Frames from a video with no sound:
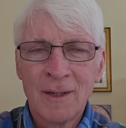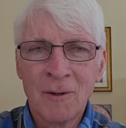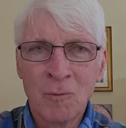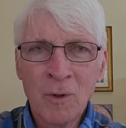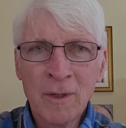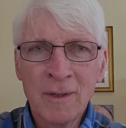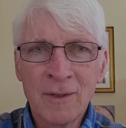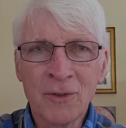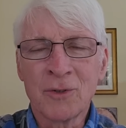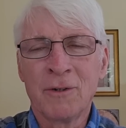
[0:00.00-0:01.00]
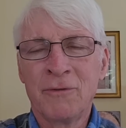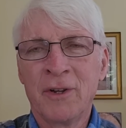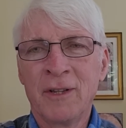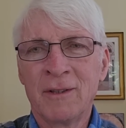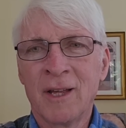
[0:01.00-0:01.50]
And what does our
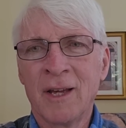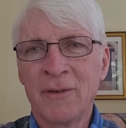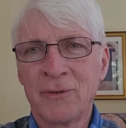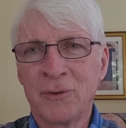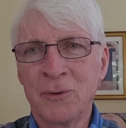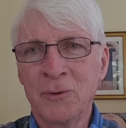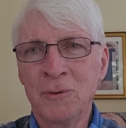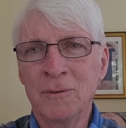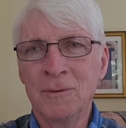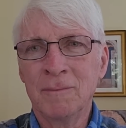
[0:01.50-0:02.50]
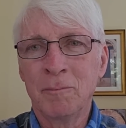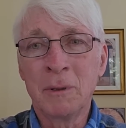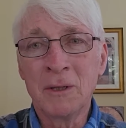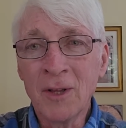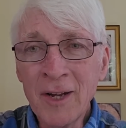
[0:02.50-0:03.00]
faith have to
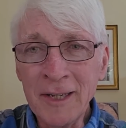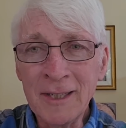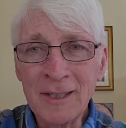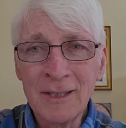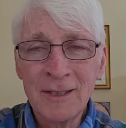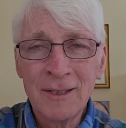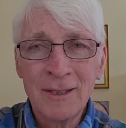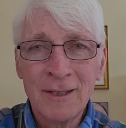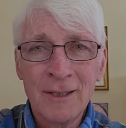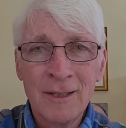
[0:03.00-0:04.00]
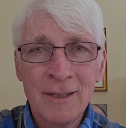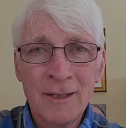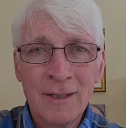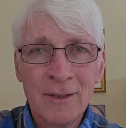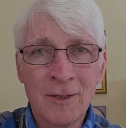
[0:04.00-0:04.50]
be like
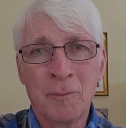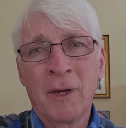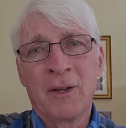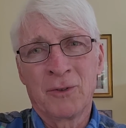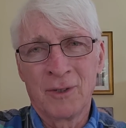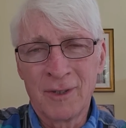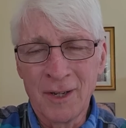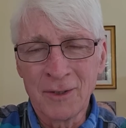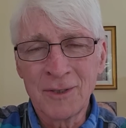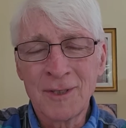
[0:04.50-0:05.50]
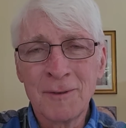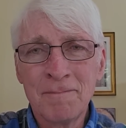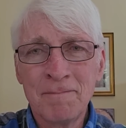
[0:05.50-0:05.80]
to pass the test?